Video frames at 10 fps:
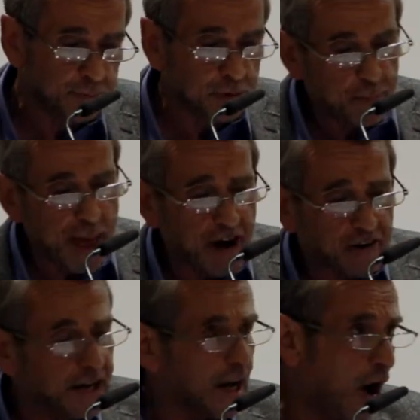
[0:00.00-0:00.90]

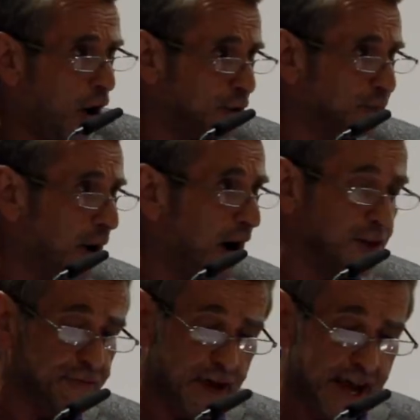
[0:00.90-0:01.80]
preparing a hot
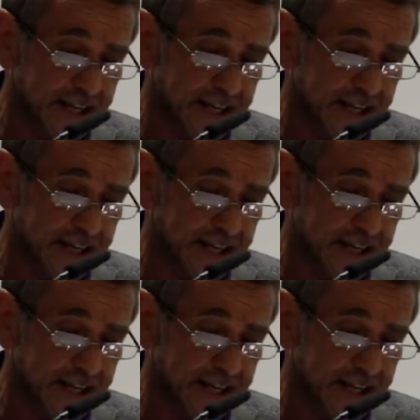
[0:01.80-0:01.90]
bath for